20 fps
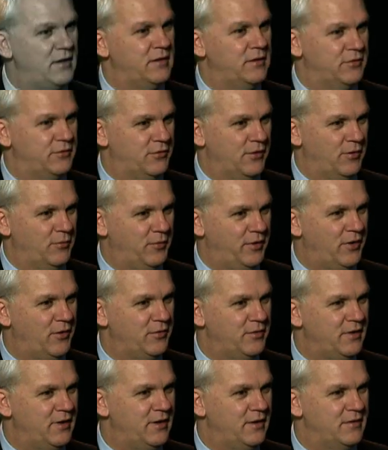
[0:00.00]
is good. We
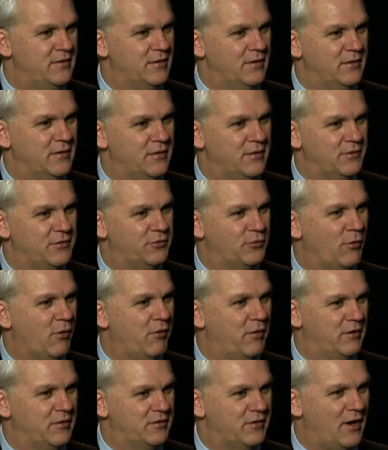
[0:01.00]
don't need the, the
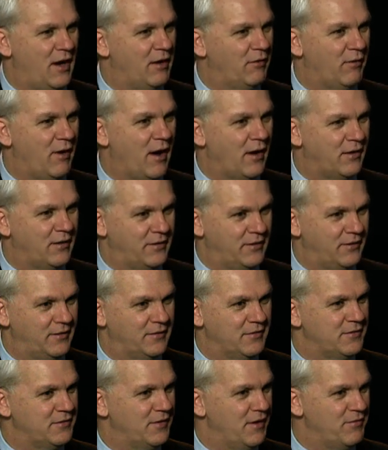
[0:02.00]
soaring, yeah.
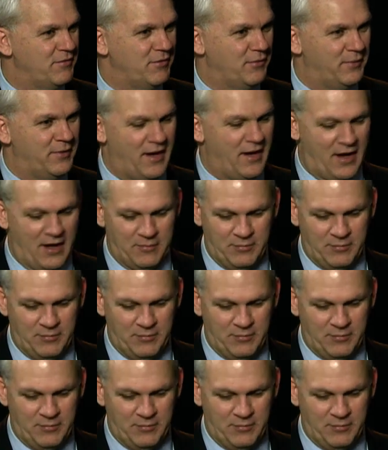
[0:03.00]
skyrocketing stuff that we had